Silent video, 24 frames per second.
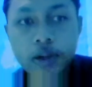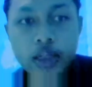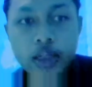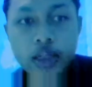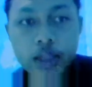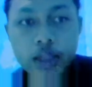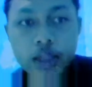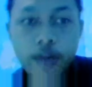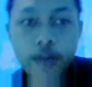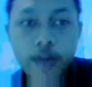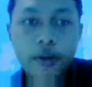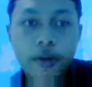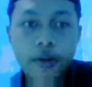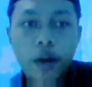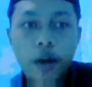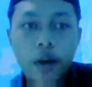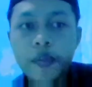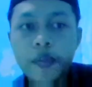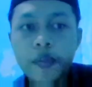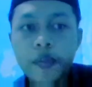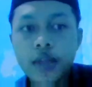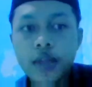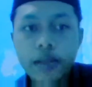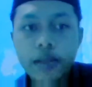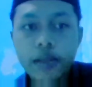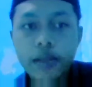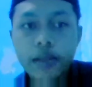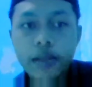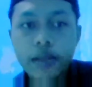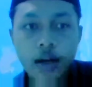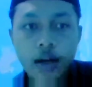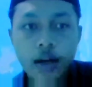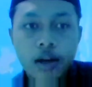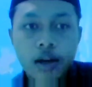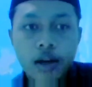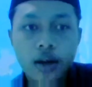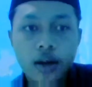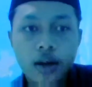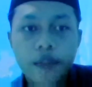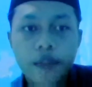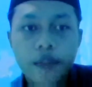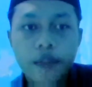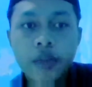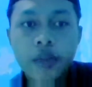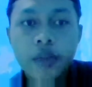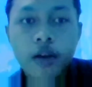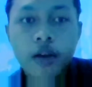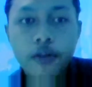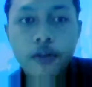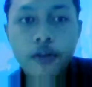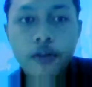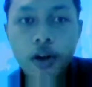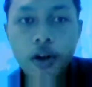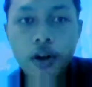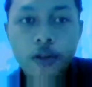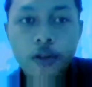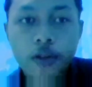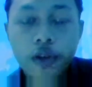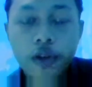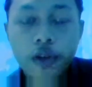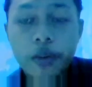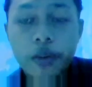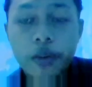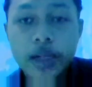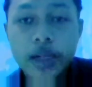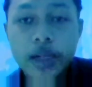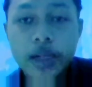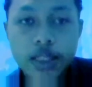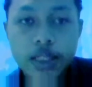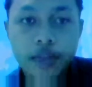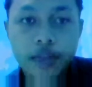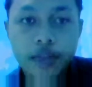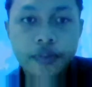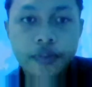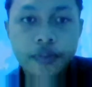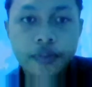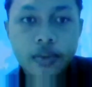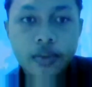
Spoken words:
achieve optimal floc formation.